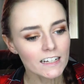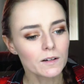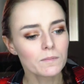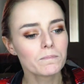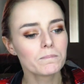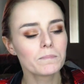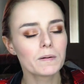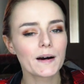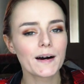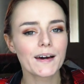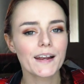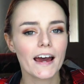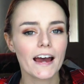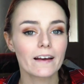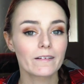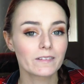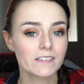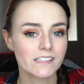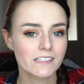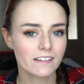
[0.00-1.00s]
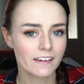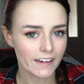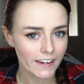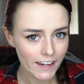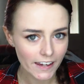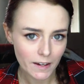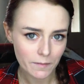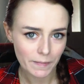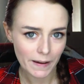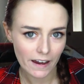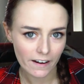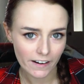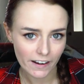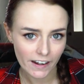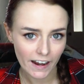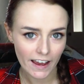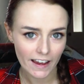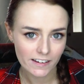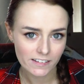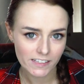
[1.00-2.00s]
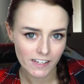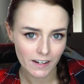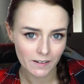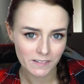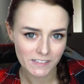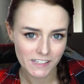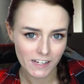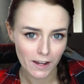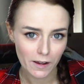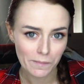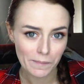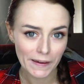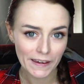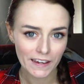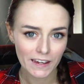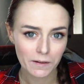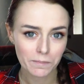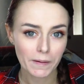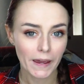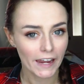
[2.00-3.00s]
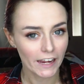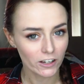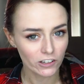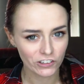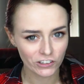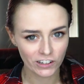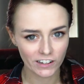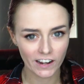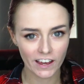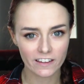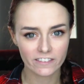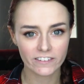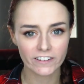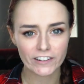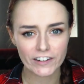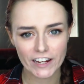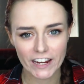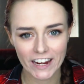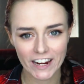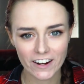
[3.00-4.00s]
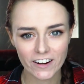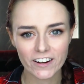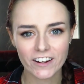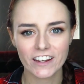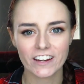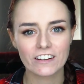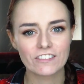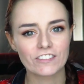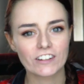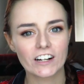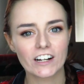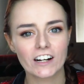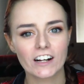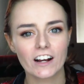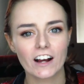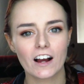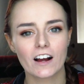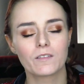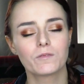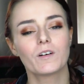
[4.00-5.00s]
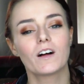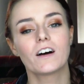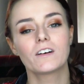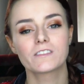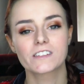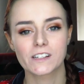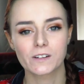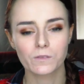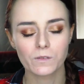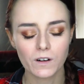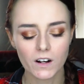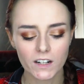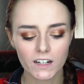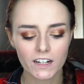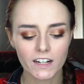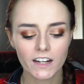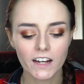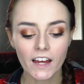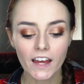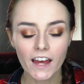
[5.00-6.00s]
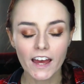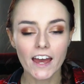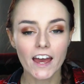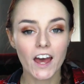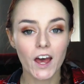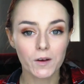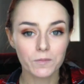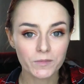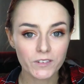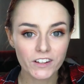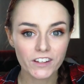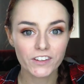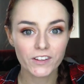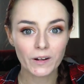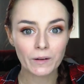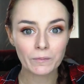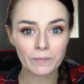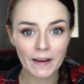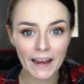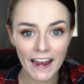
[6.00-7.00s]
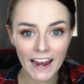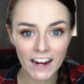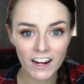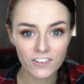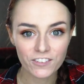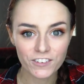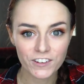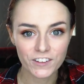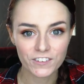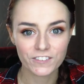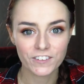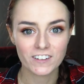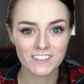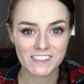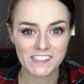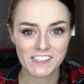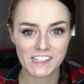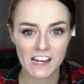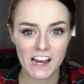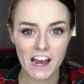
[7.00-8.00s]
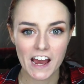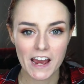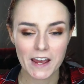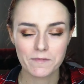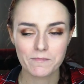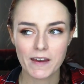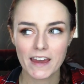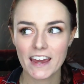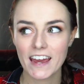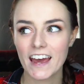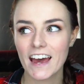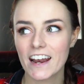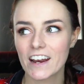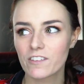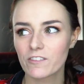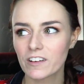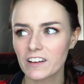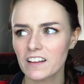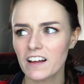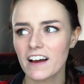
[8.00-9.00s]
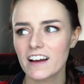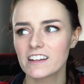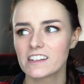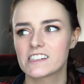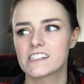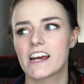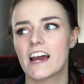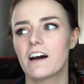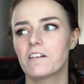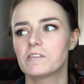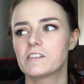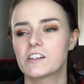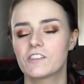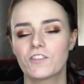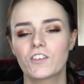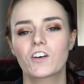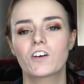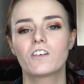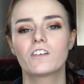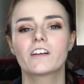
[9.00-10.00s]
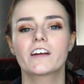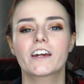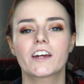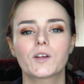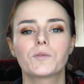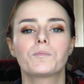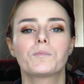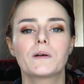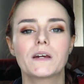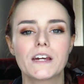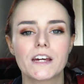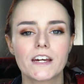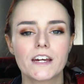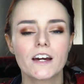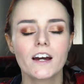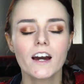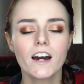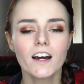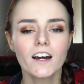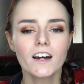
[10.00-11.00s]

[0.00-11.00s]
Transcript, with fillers: but I was thinking about it as I was helping a patient and their caregiver um, while I was at work empty their bag for the first time and I realized how difficult it can be